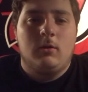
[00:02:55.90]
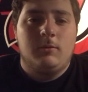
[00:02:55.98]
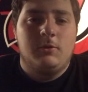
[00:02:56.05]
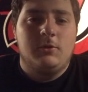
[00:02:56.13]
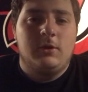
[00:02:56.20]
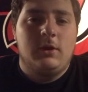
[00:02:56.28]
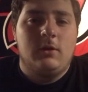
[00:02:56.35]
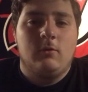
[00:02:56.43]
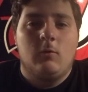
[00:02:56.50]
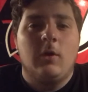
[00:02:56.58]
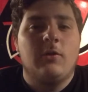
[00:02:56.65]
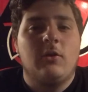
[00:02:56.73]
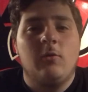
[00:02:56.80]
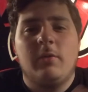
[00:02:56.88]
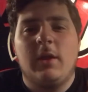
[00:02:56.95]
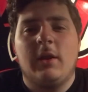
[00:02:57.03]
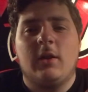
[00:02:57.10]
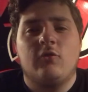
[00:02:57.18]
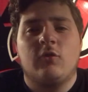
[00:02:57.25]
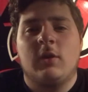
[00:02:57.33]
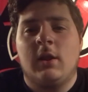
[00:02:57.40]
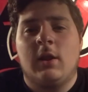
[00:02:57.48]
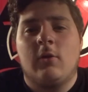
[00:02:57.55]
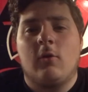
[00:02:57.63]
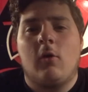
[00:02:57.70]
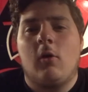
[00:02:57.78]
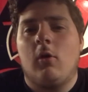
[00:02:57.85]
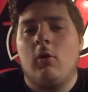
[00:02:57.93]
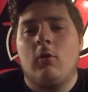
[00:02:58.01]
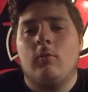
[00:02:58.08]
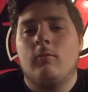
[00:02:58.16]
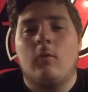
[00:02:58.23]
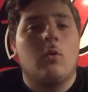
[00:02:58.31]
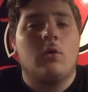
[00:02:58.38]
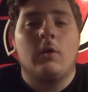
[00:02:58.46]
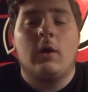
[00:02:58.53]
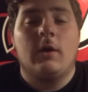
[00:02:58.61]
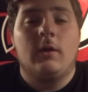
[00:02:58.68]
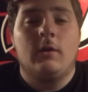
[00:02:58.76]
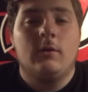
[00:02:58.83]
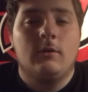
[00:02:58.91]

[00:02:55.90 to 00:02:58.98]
You need, whether you plan on drinking alcohol or not,